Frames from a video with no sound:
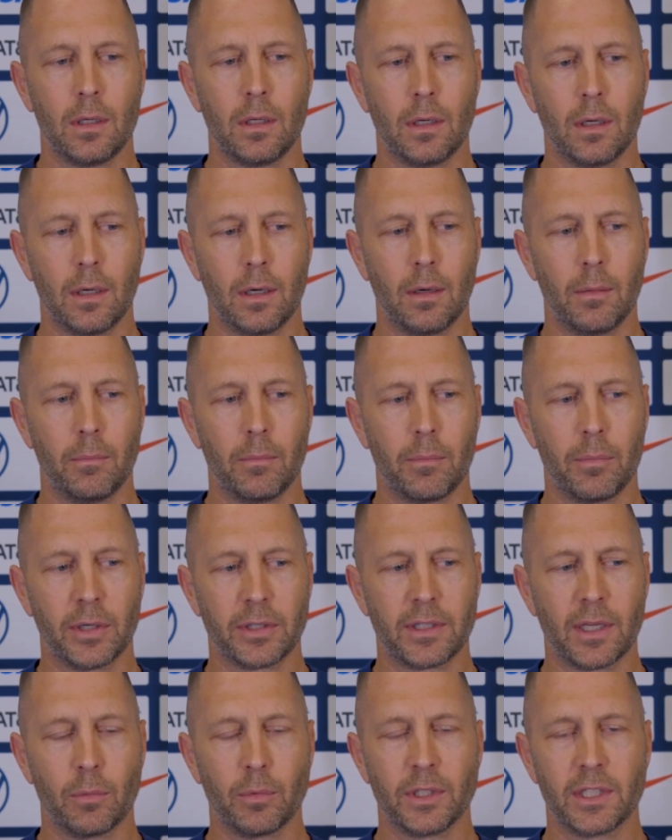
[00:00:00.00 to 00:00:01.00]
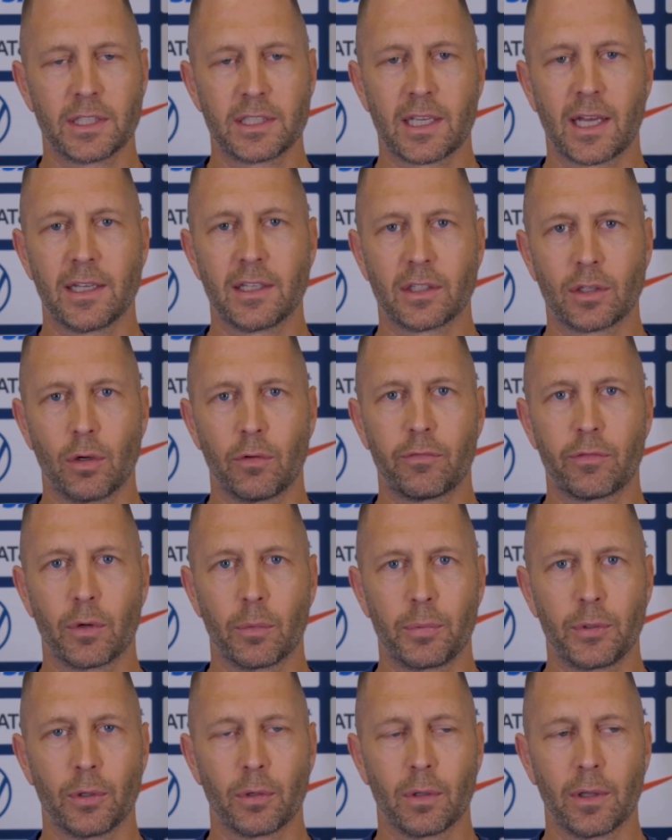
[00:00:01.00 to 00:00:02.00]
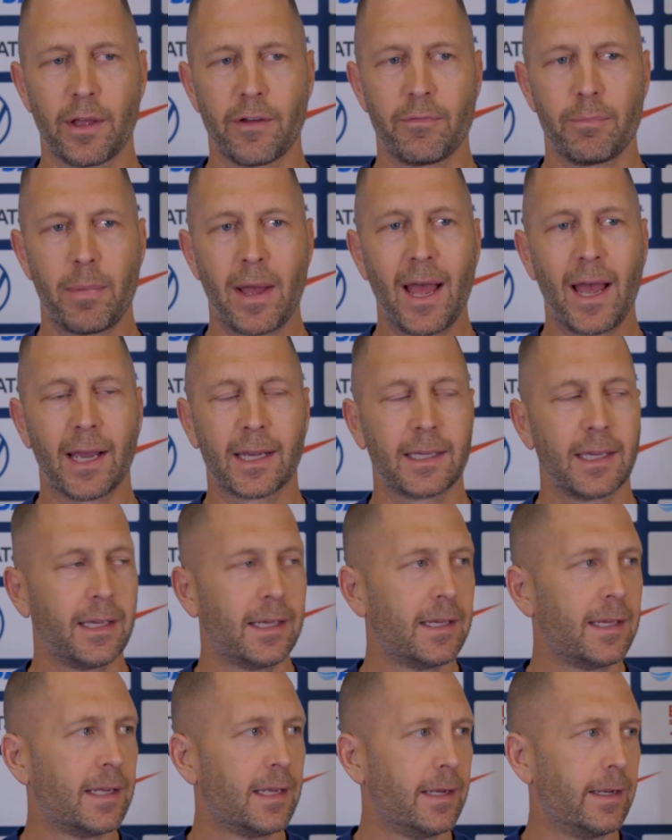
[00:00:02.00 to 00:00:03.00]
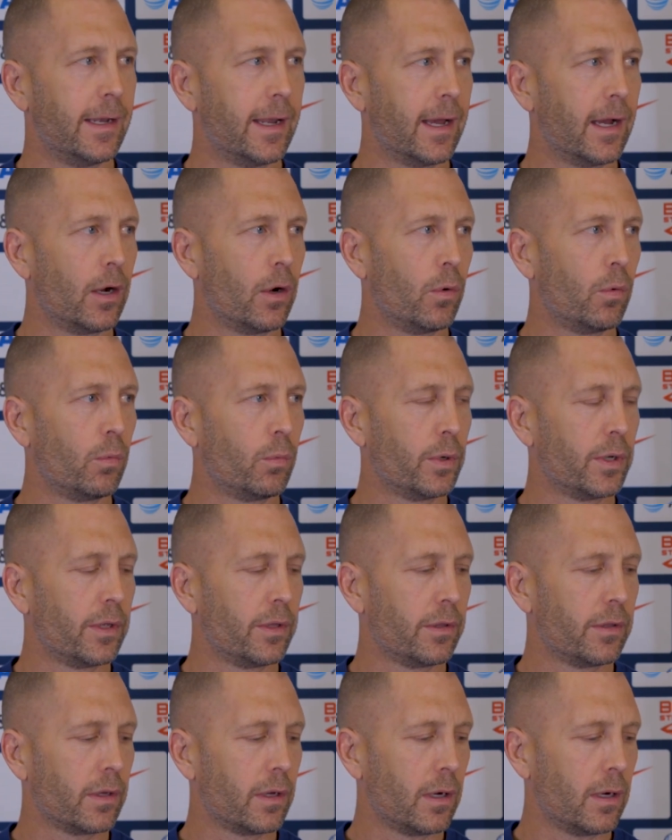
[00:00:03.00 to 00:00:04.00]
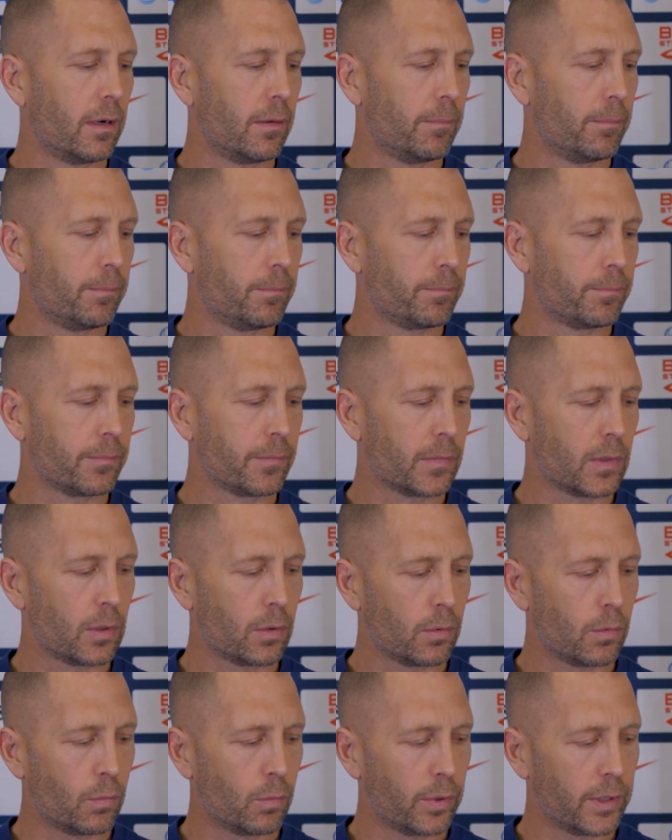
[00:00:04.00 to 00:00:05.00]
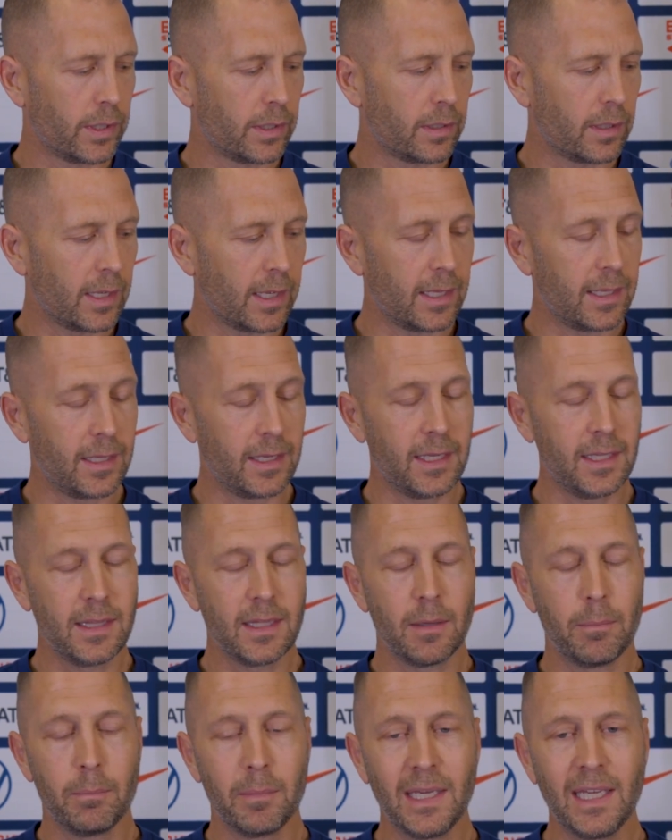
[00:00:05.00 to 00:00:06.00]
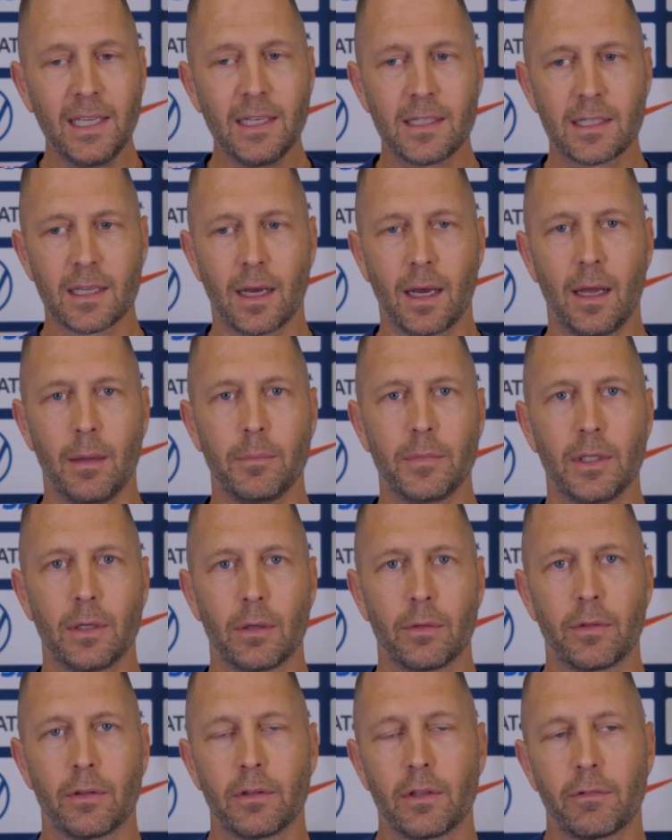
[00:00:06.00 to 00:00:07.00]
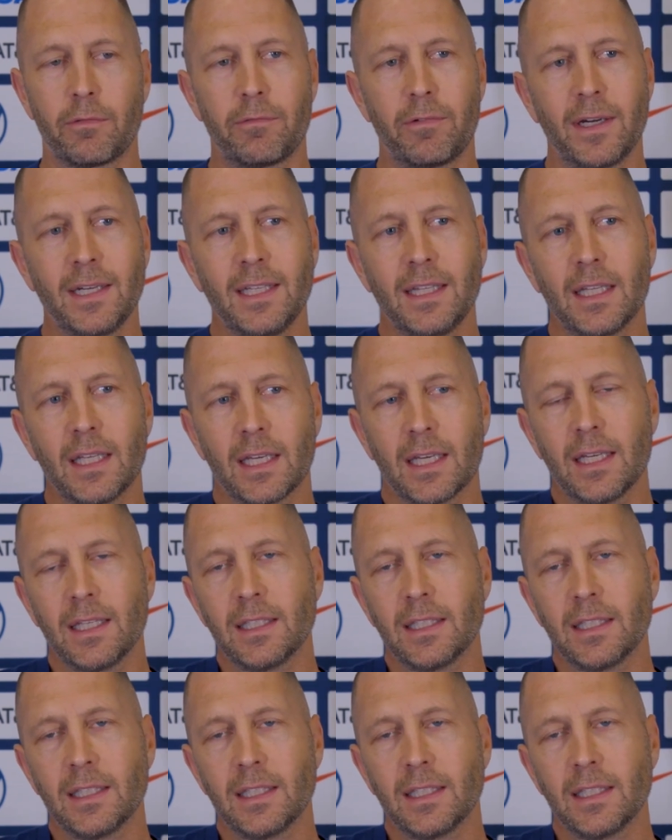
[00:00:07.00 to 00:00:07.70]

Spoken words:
But then we decided to go for a pure left back. Now, in the meantime, the funny thing